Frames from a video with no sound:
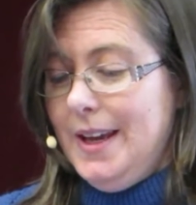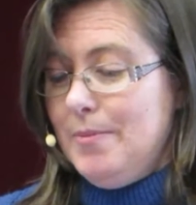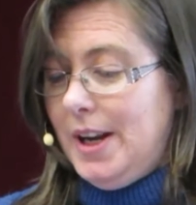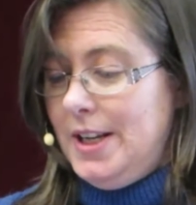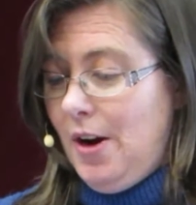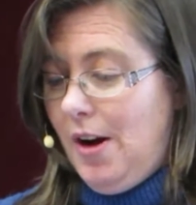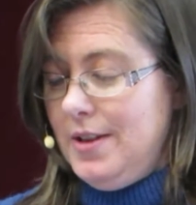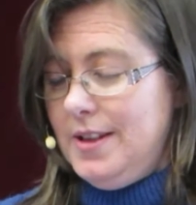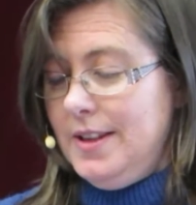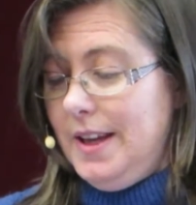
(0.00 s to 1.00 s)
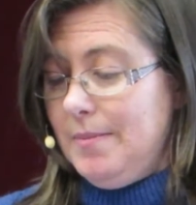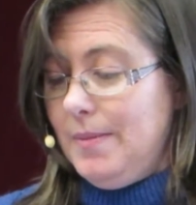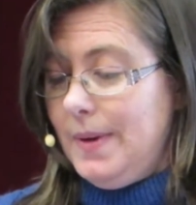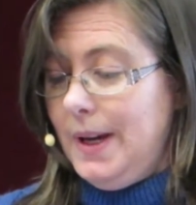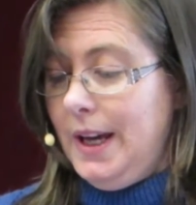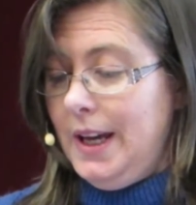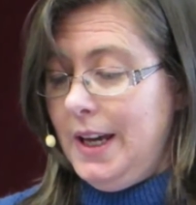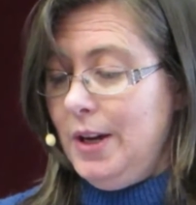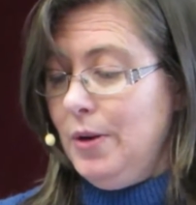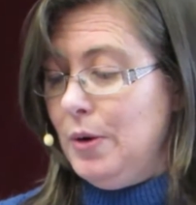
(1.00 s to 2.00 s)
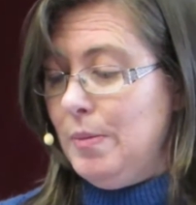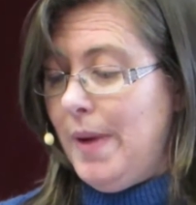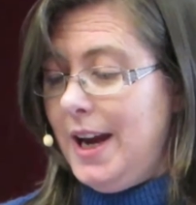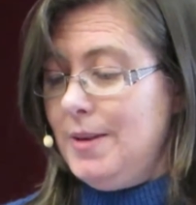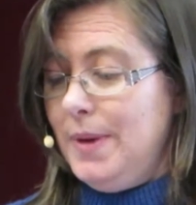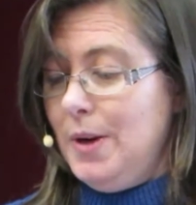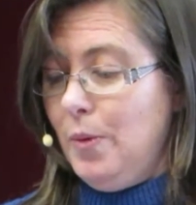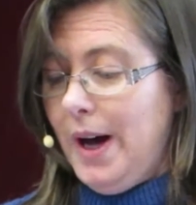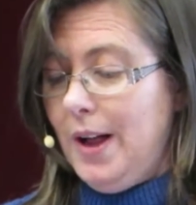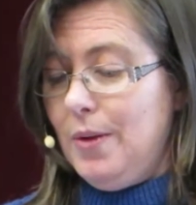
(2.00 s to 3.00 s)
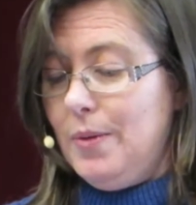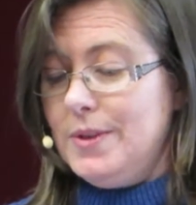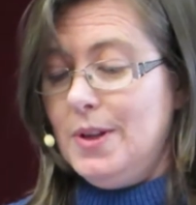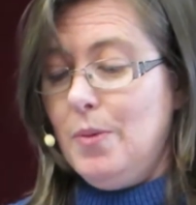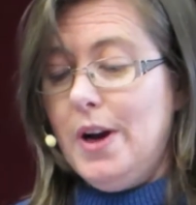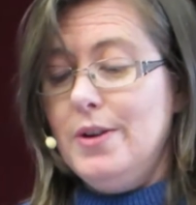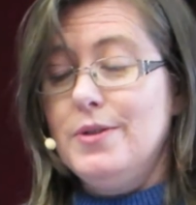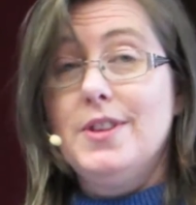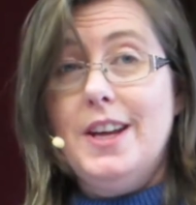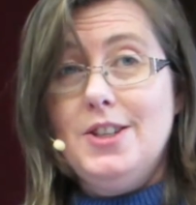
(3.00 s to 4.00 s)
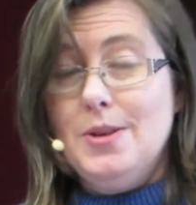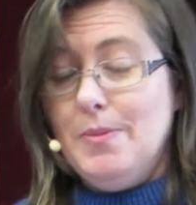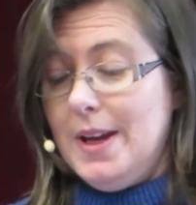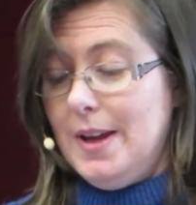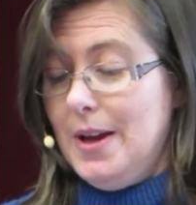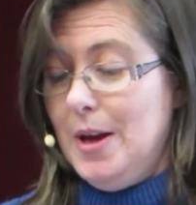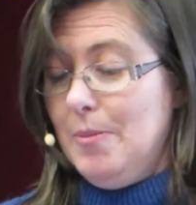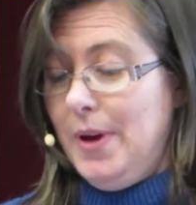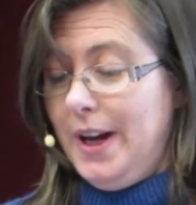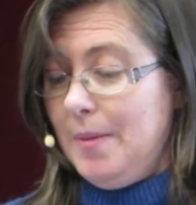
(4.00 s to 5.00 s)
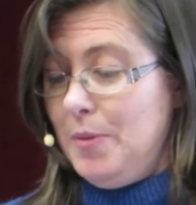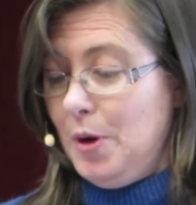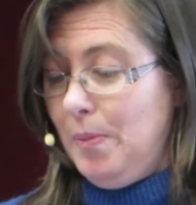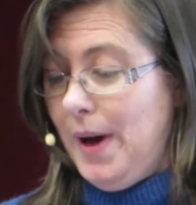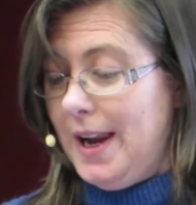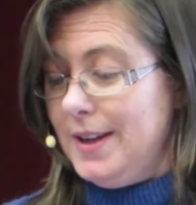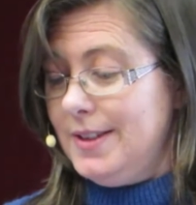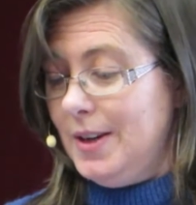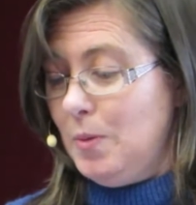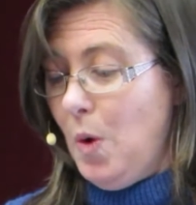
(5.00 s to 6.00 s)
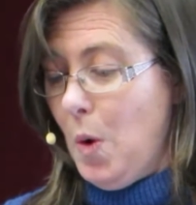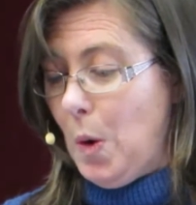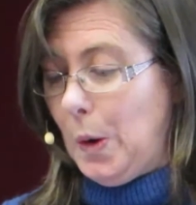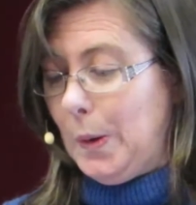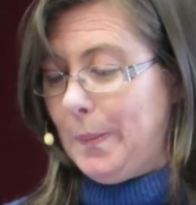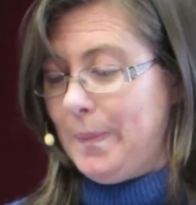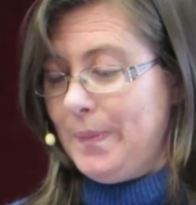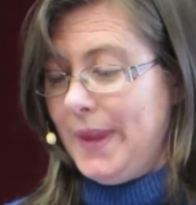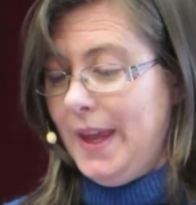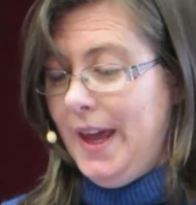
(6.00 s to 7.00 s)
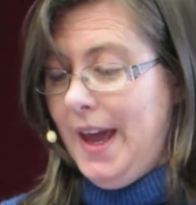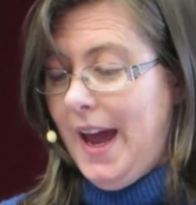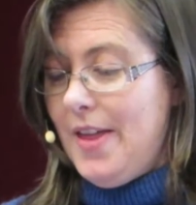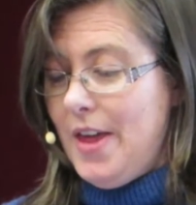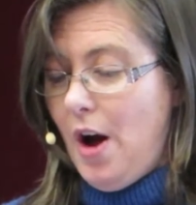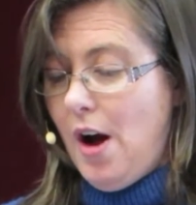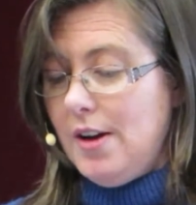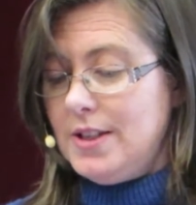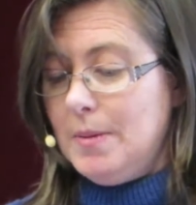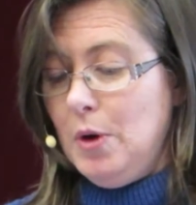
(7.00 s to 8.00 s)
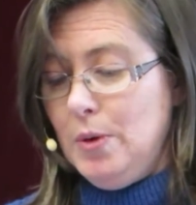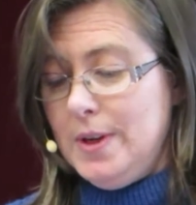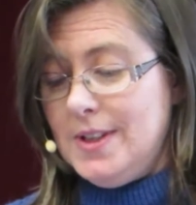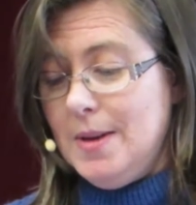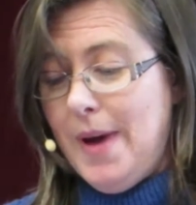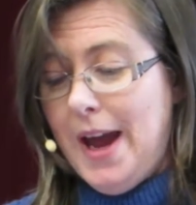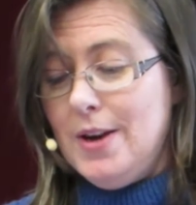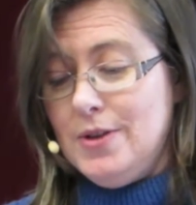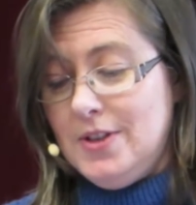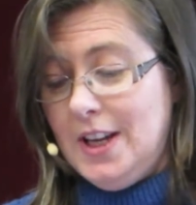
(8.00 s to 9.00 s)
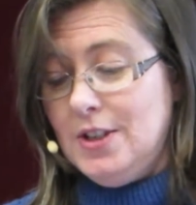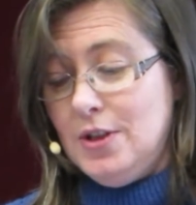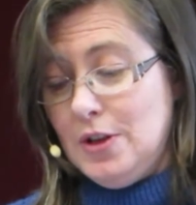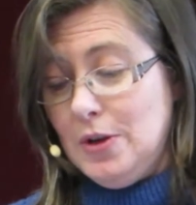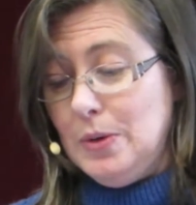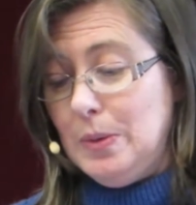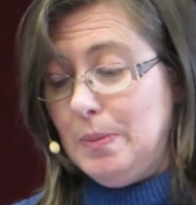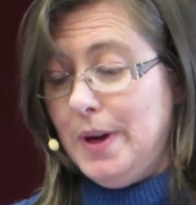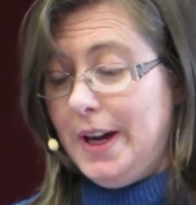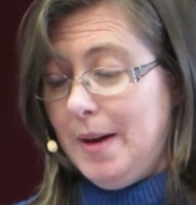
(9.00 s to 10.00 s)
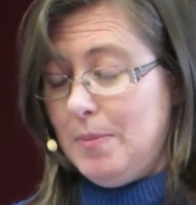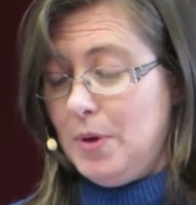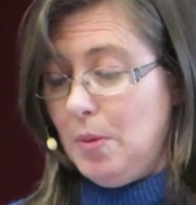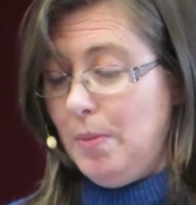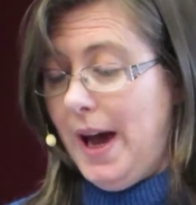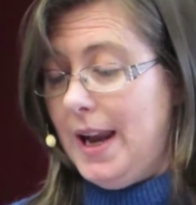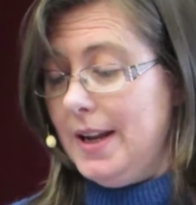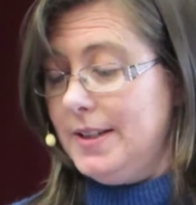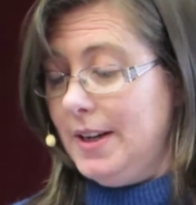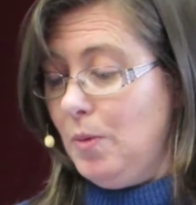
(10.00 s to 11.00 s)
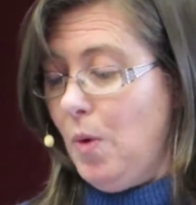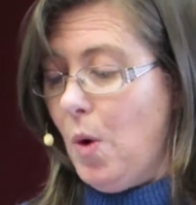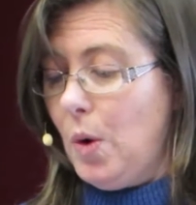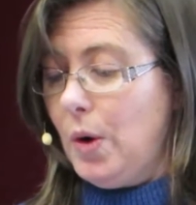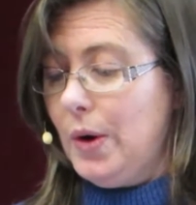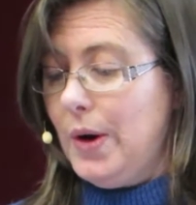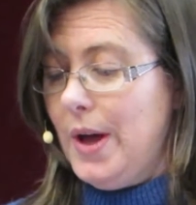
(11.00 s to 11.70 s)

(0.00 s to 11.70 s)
But he answered them, 'He who made me well was the one who said to me, pick up your pallet and walk.' And they asked him, 'Who is the man who said to you, pick up your pallet and walk?'